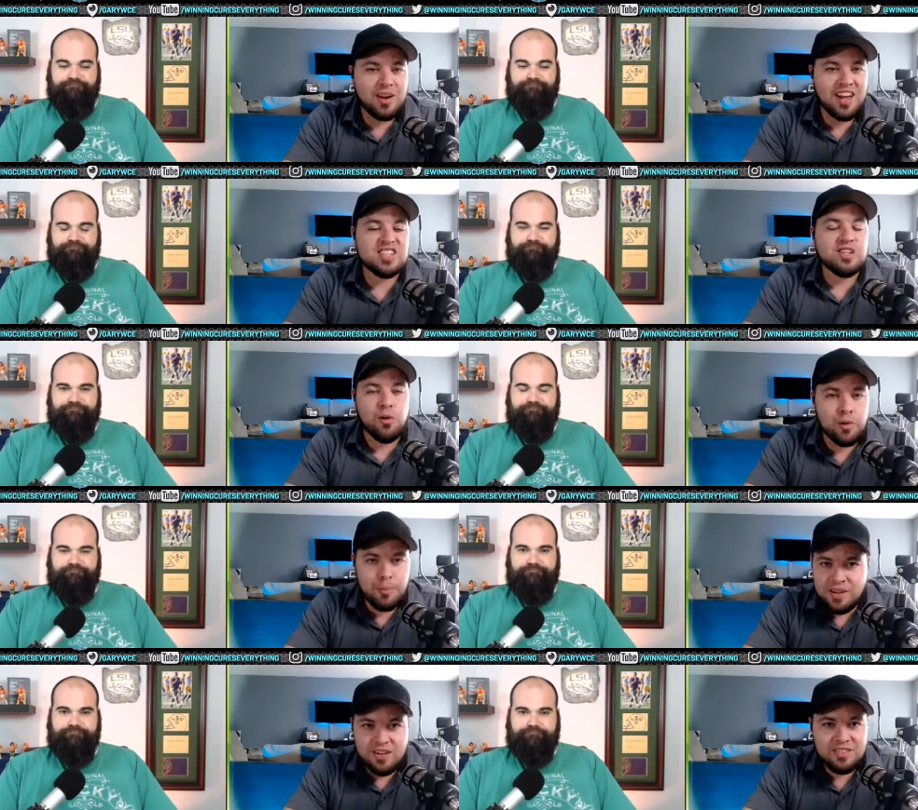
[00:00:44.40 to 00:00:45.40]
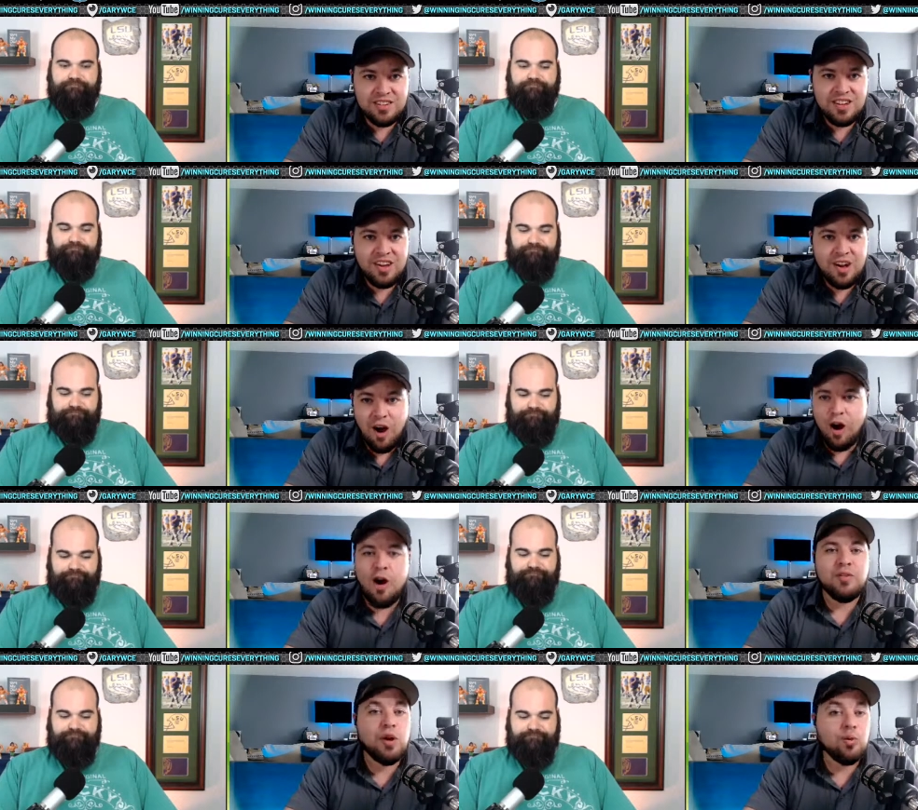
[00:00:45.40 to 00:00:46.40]
Speaker 1: has their own opinion
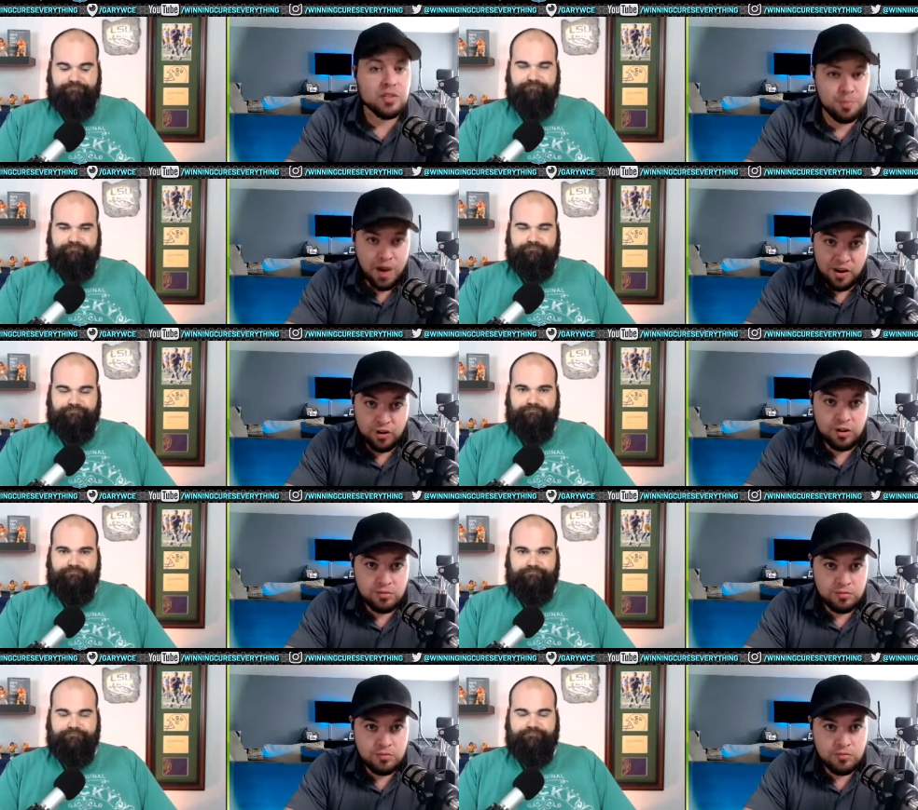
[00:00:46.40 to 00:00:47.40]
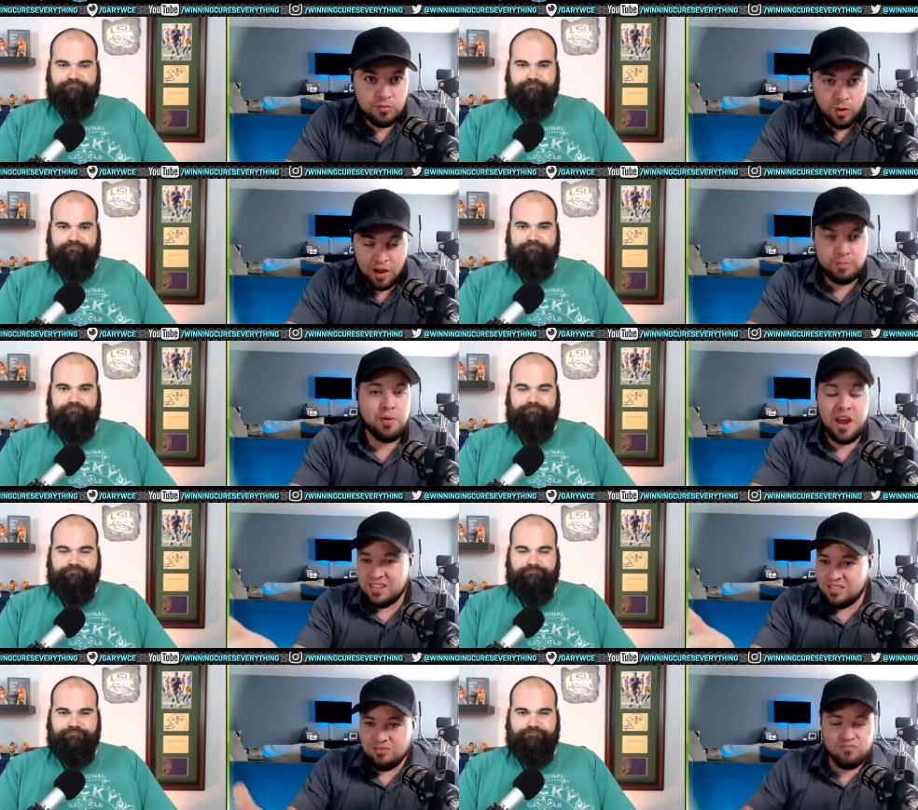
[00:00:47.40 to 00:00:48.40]
of who is better, right?
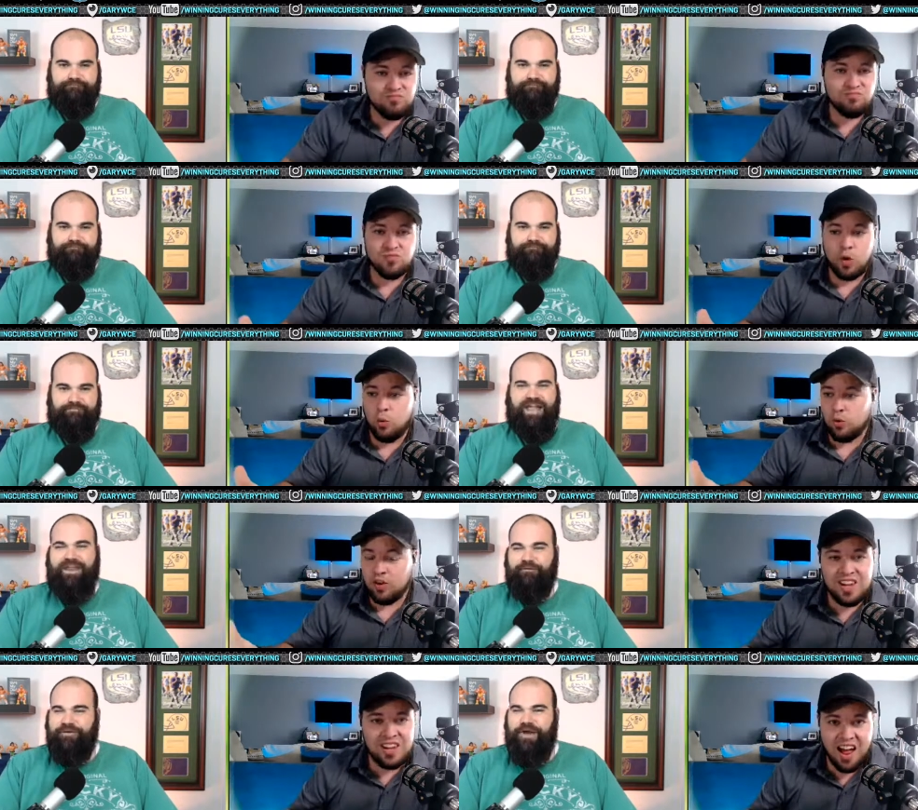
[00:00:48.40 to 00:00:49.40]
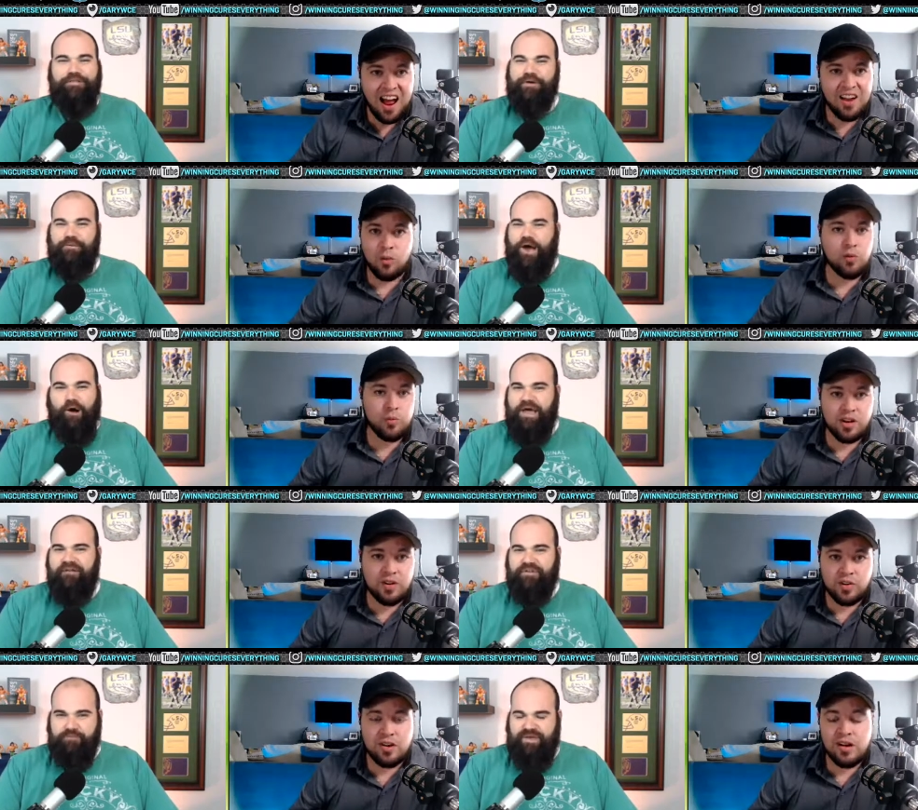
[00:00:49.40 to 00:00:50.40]
Peyton or I don't Eli know that we all whatever.
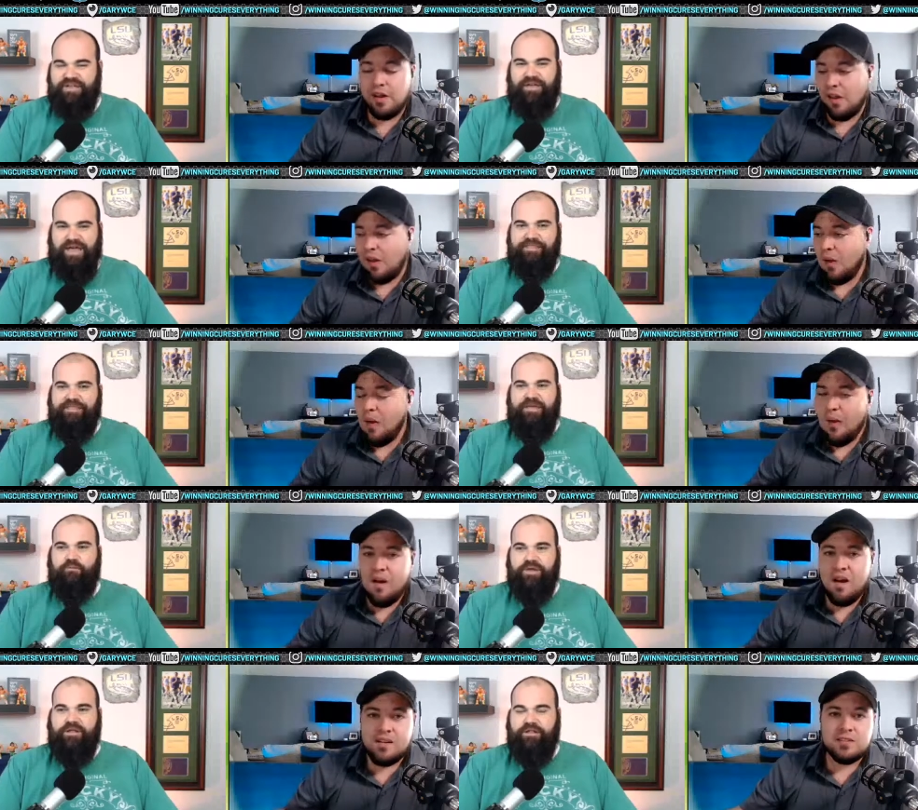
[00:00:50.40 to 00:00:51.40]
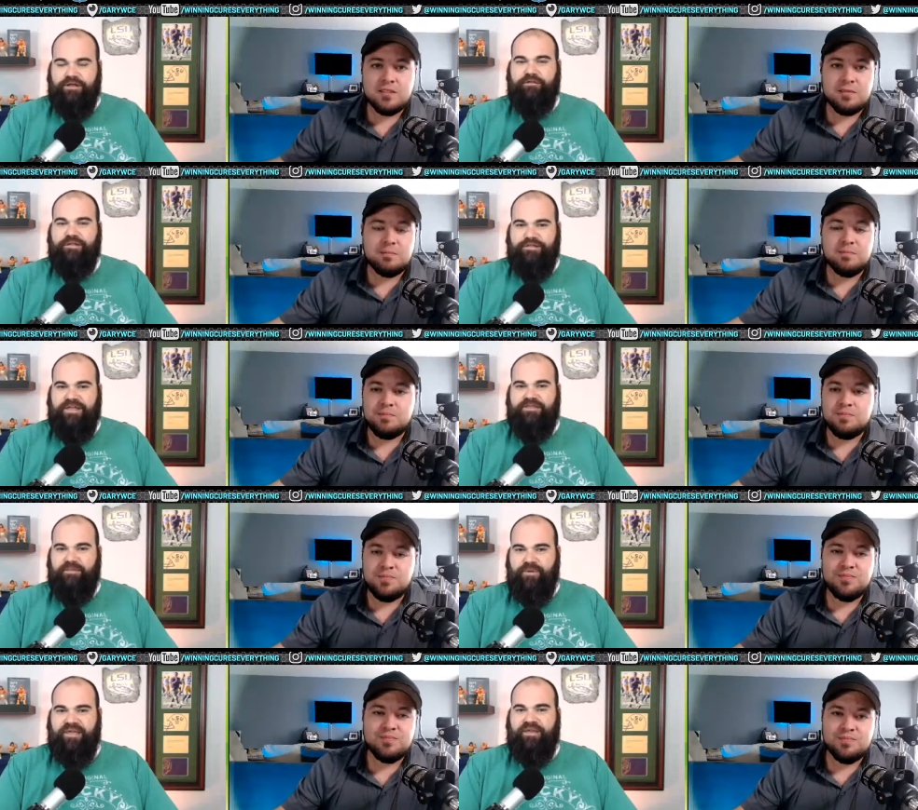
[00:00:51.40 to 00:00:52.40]
have an
Speaker 2: opinion. I think we clearly think
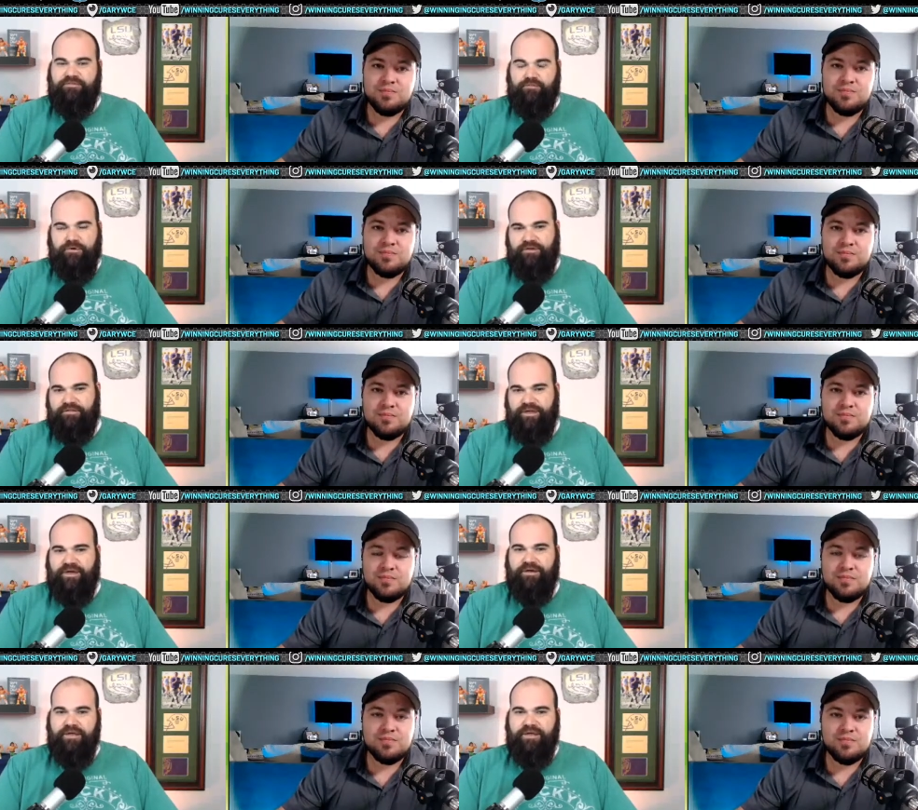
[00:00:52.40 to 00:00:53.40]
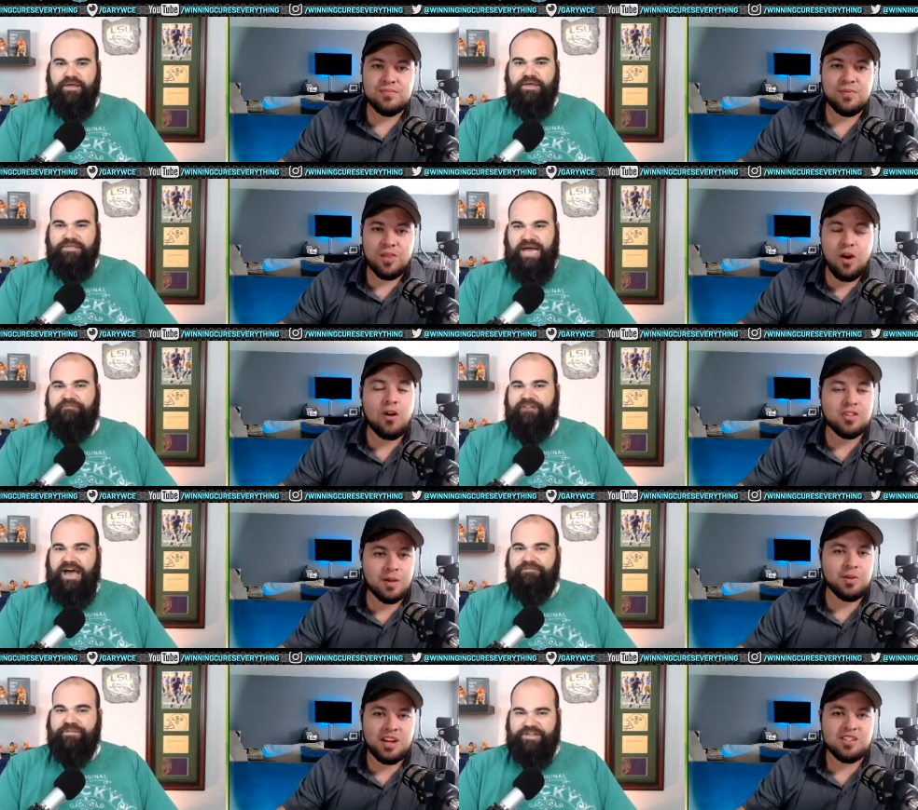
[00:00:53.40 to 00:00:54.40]
that Peyton is one of the top all
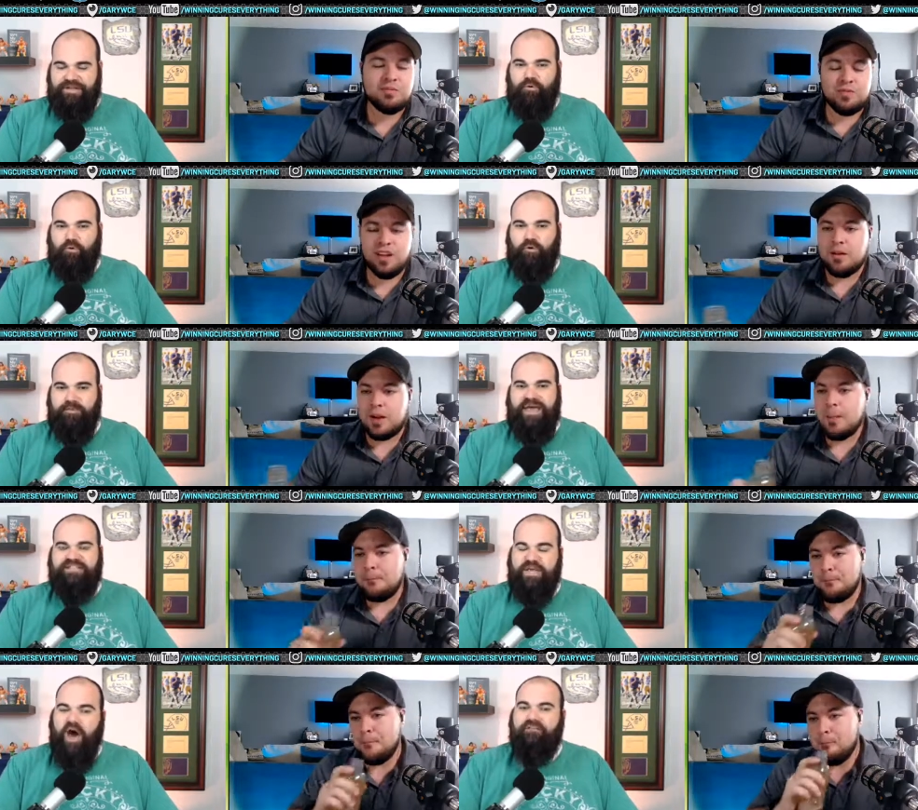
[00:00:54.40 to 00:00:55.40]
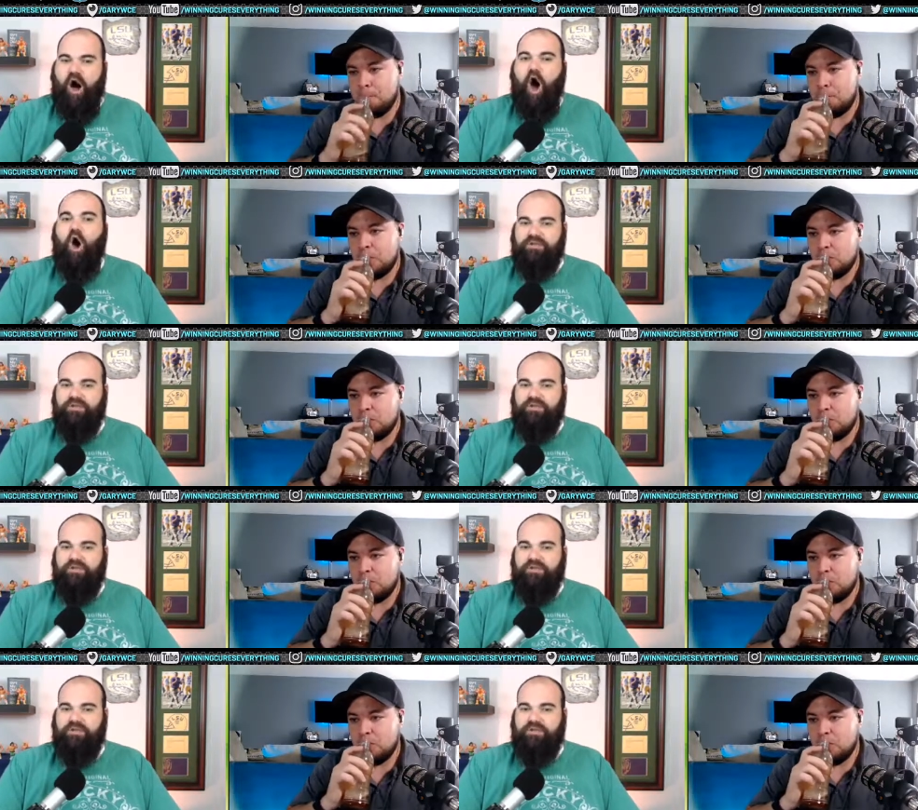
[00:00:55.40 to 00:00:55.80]
five to best. ten quarterbacks yeah. of all